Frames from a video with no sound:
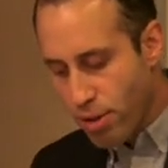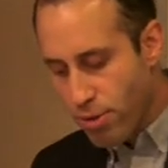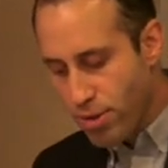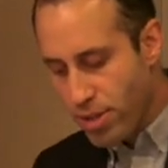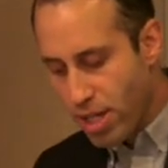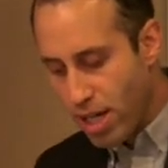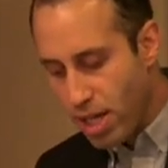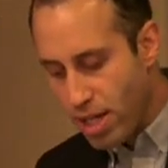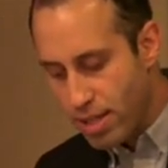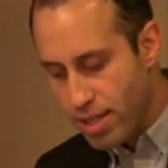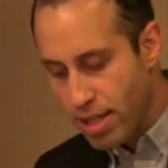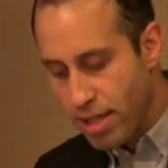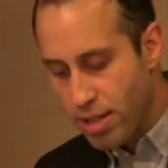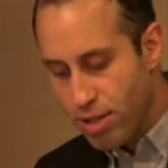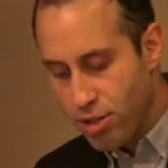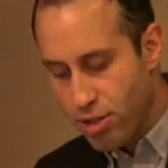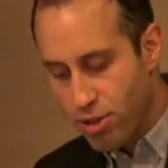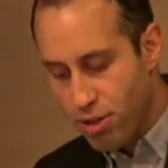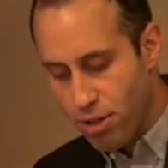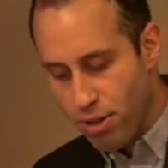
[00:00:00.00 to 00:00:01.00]
those causing a
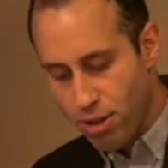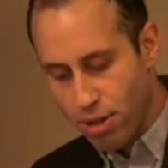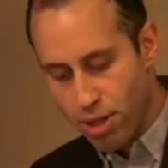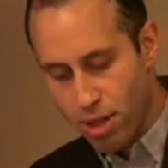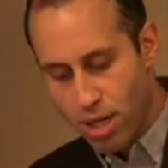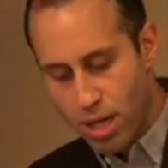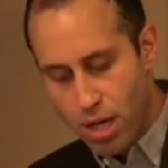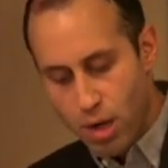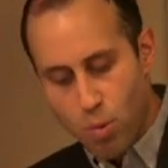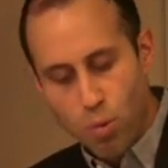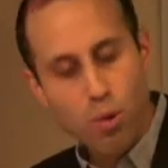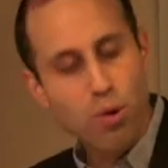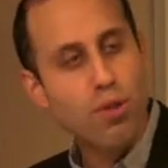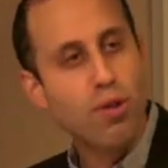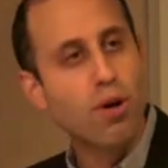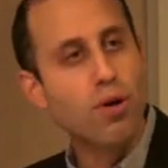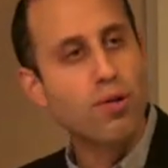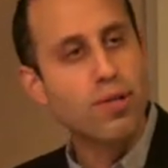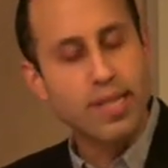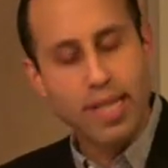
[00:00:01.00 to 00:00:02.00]
stir were
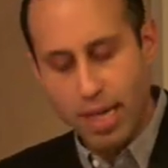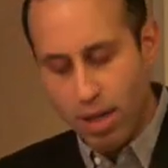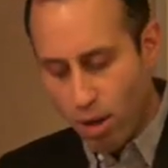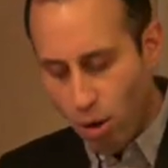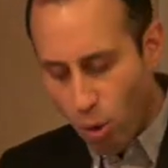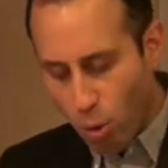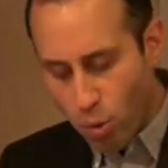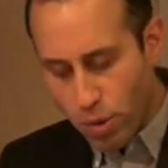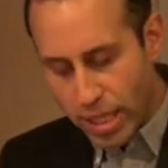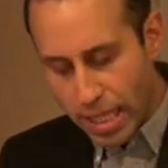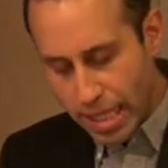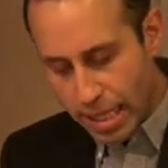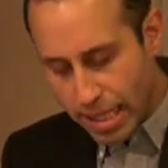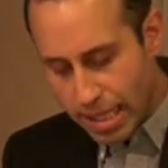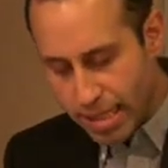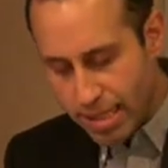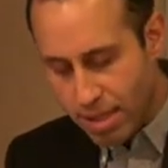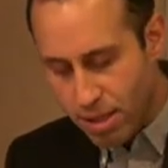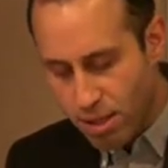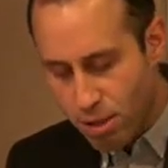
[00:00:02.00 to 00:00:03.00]
those that only
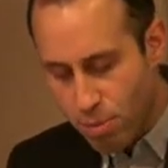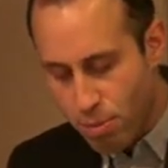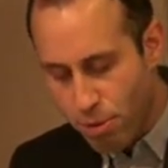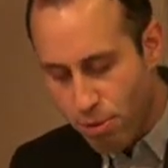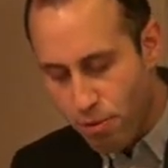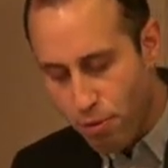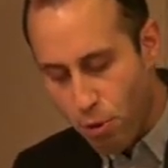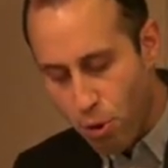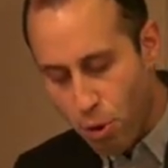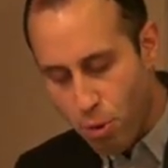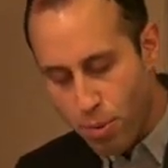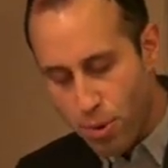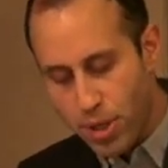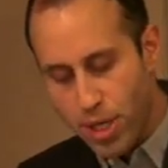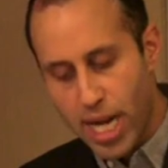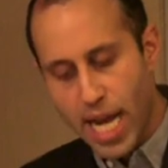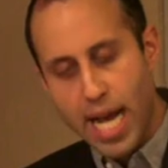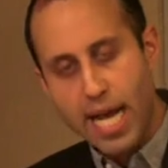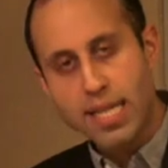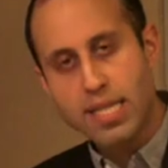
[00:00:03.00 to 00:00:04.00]
listed the
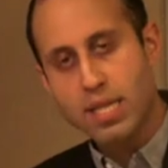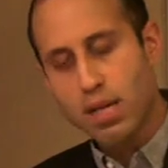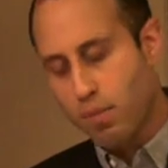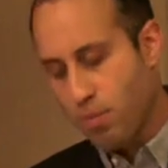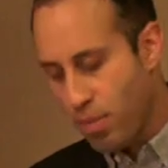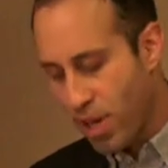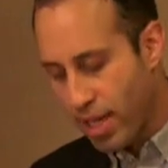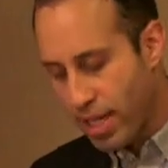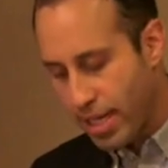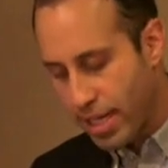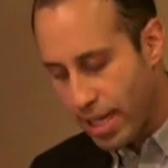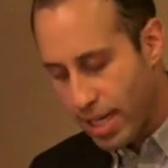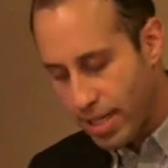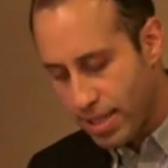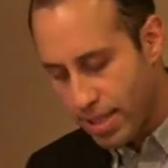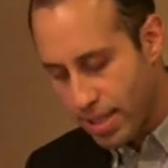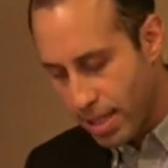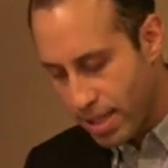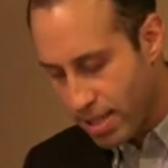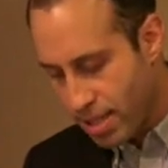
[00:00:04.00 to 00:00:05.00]
performer as
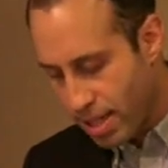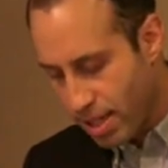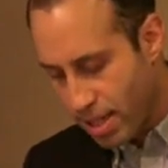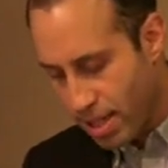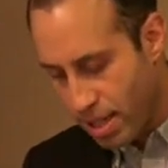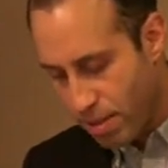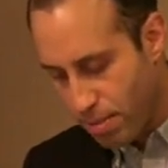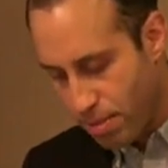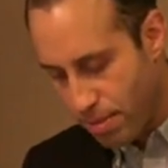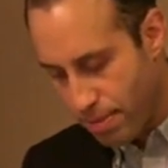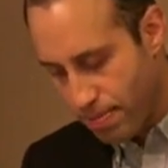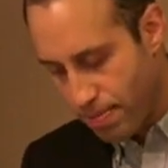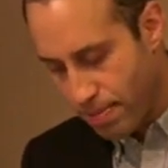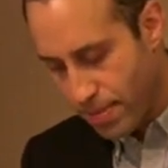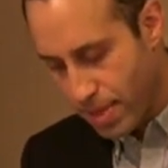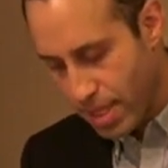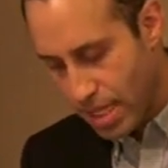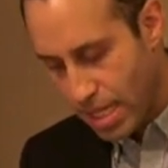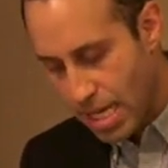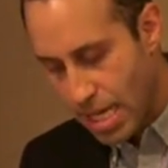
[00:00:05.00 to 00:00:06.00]
Malikat Atarab,
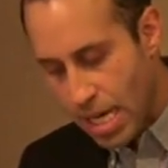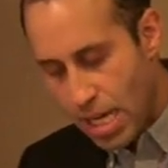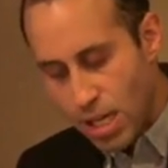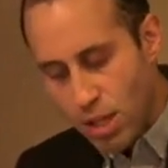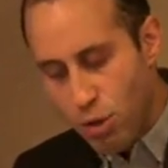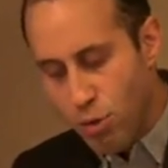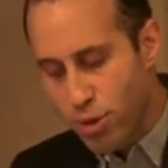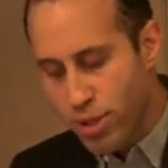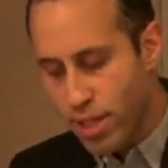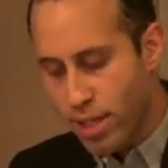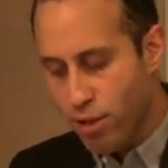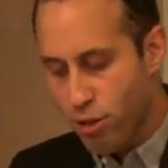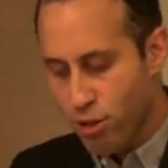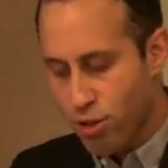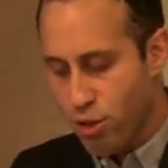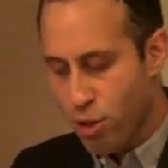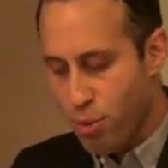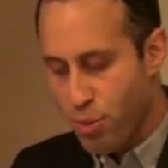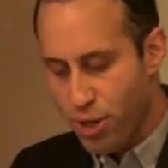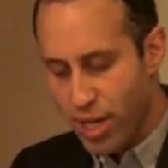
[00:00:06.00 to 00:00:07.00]
using her
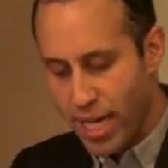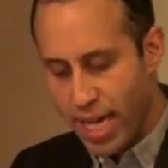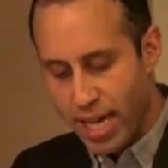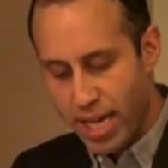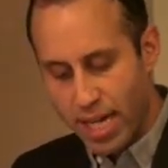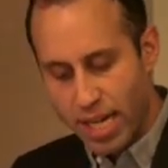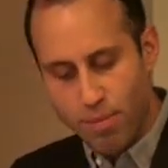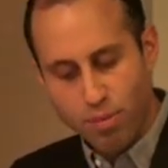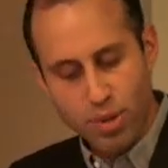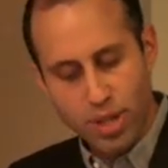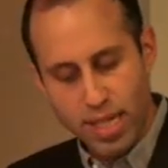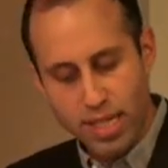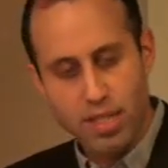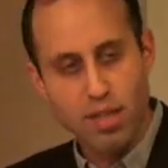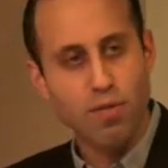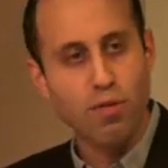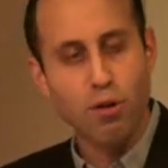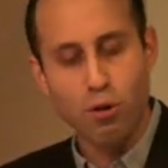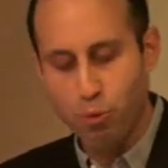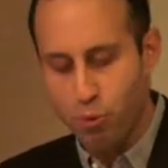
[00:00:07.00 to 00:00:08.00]
sobriquet in place
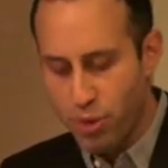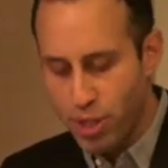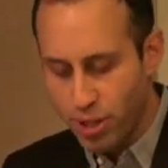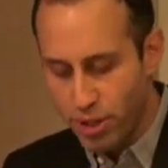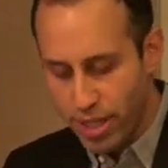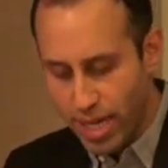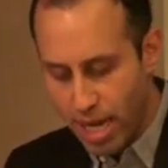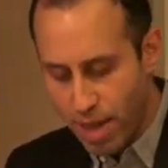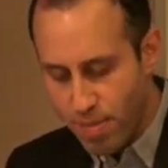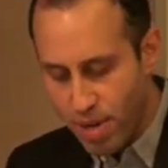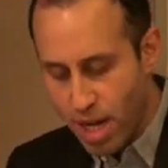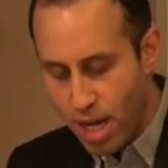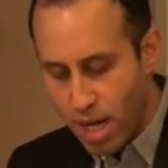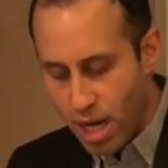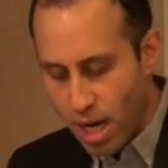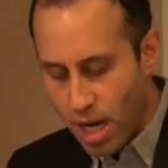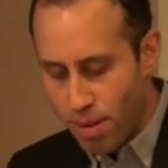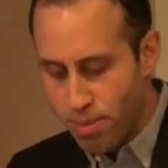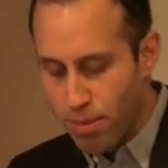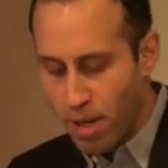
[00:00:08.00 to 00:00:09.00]
of her real name,
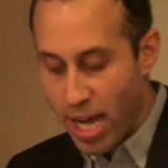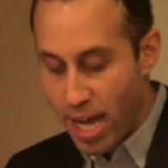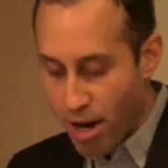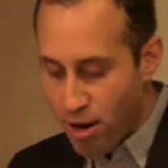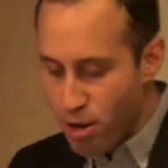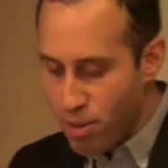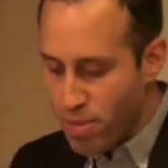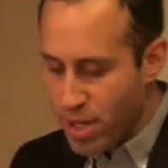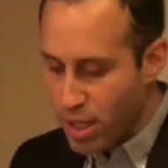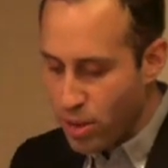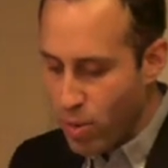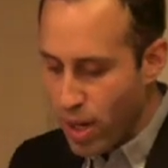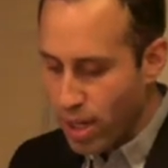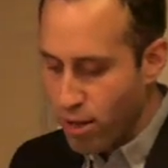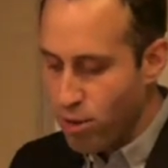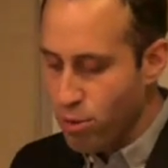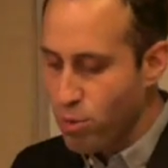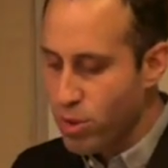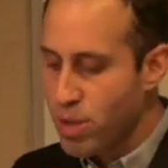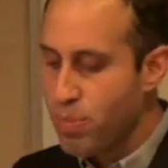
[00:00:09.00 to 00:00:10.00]
an Arabic
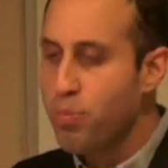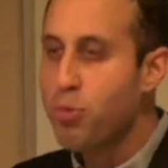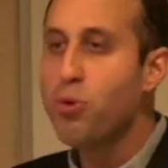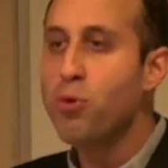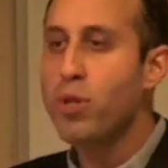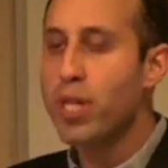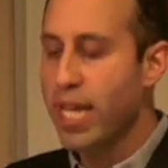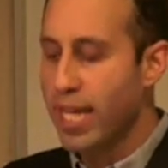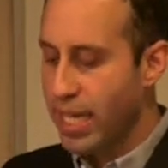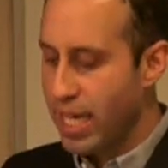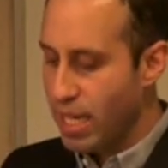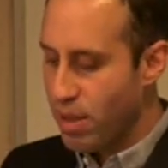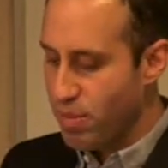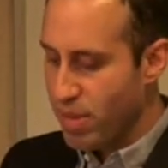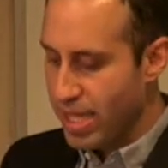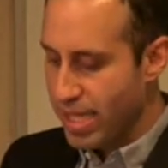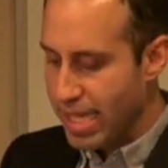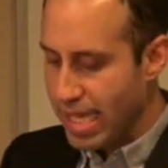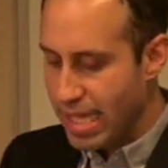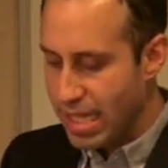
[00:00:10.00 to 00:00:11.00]
record was bootlegging
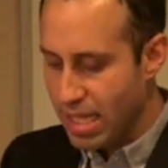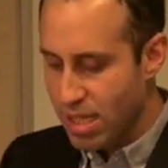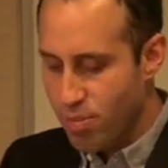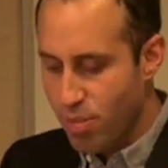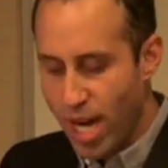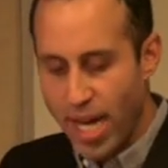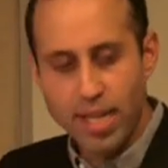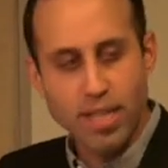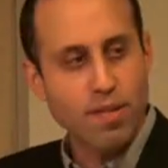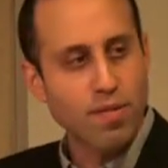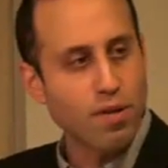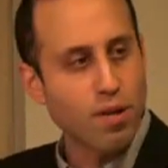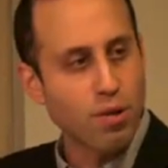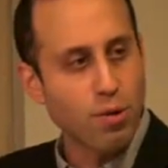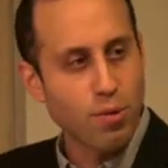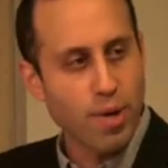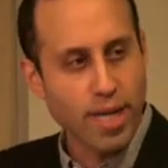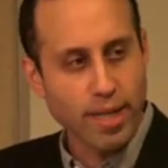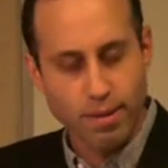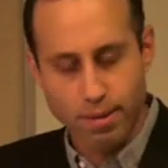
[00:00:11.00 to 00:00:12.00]
Masika's
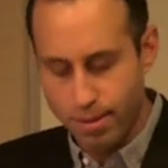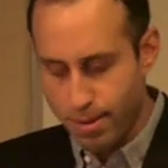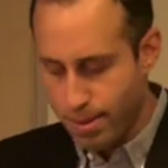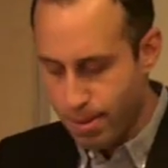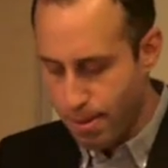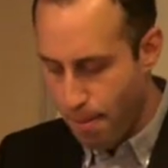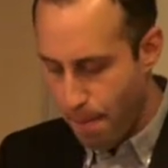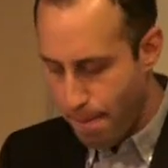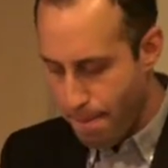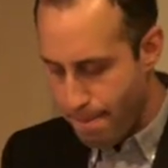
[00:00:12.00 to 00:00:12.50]
Baidaphon records.